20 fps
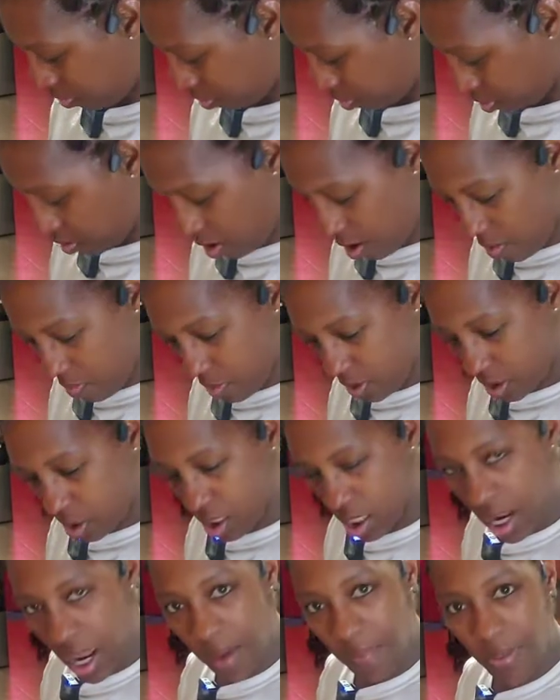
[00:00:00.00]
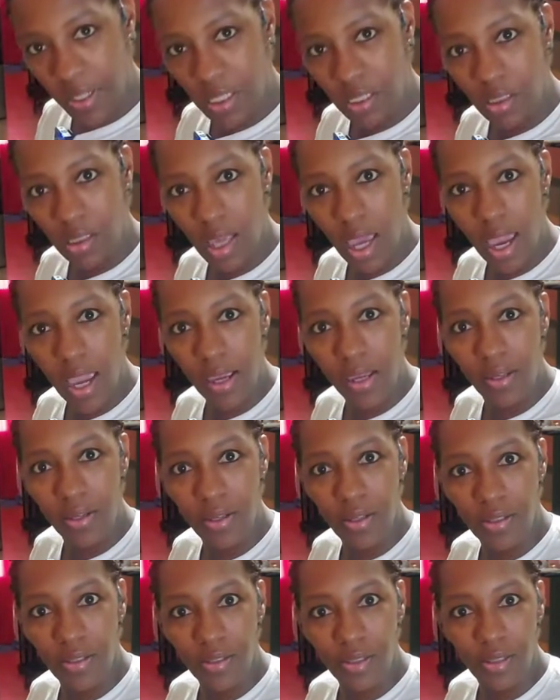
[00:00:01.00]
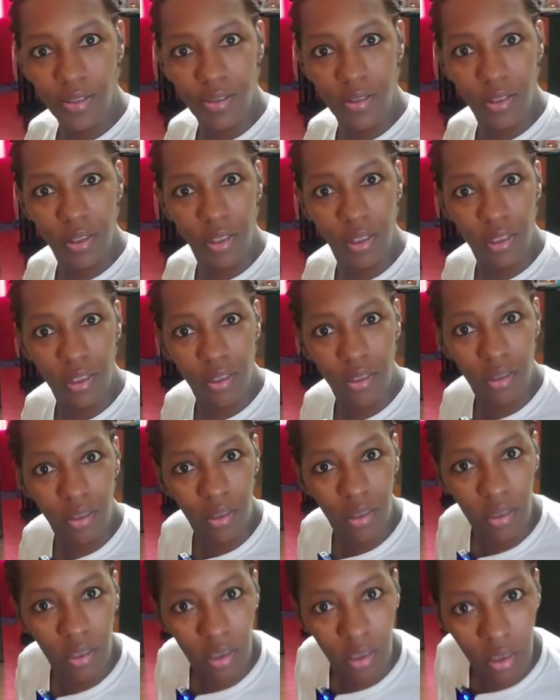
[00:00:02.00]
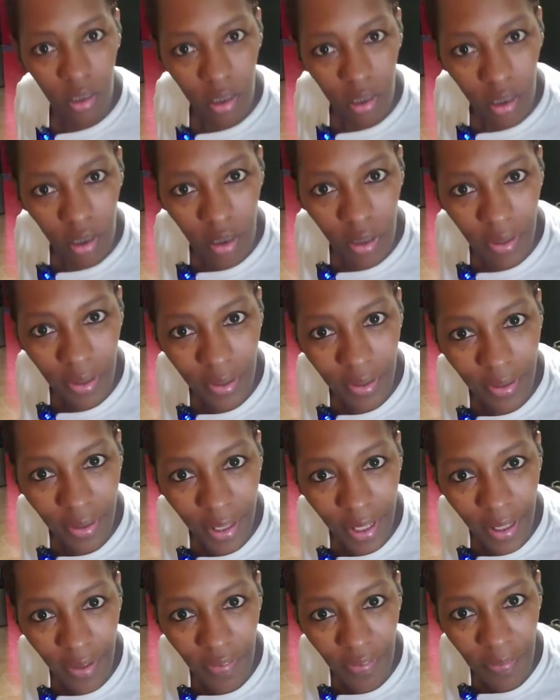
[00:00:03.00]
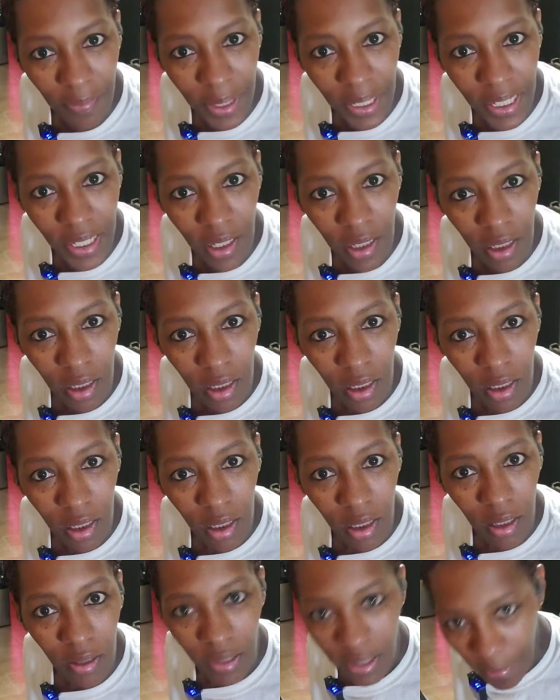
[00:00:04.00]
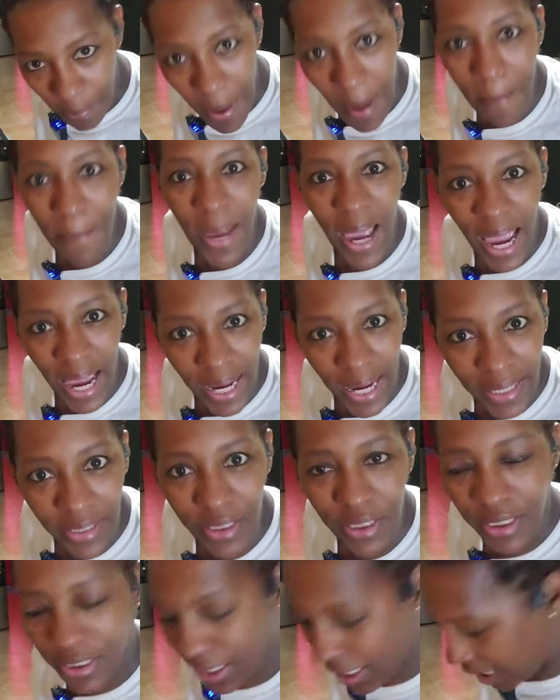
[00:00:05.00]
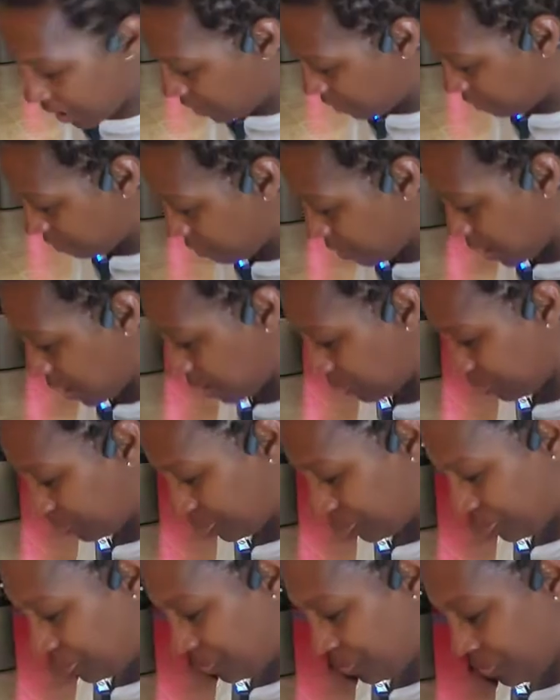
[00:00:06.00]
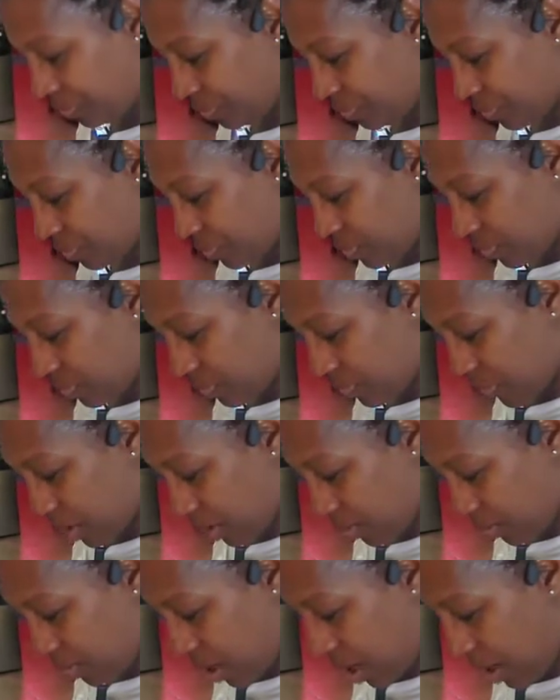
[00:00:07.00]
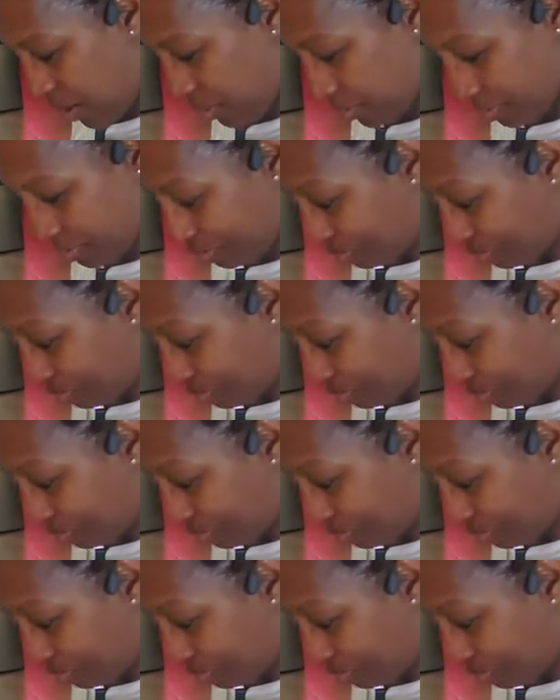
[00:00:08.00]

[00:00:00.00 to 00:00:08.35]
Girl, what's the name of this thing? It's just... Did it leave me? Did my mind just leave me? Okay.